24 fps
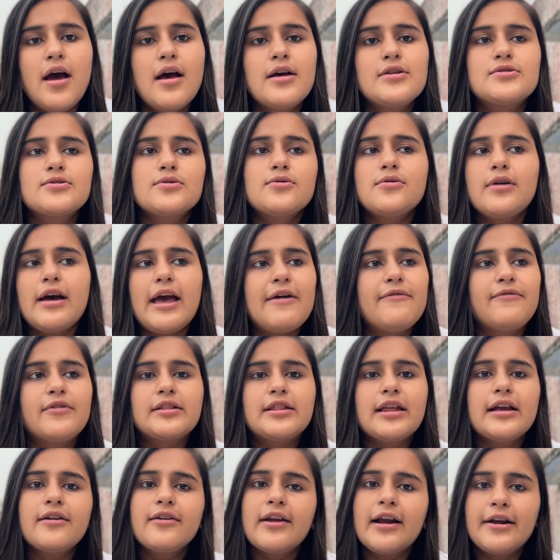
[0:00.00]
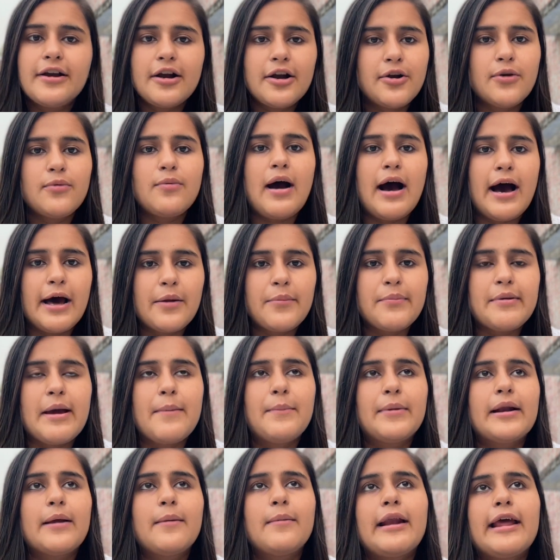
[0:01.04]
So everything related to RBI.
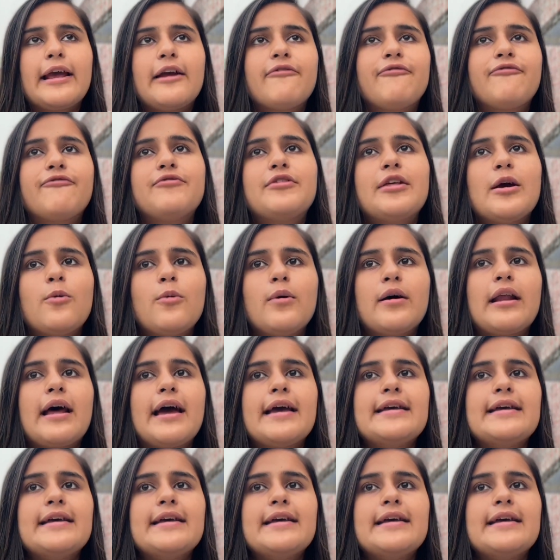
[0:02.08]
There were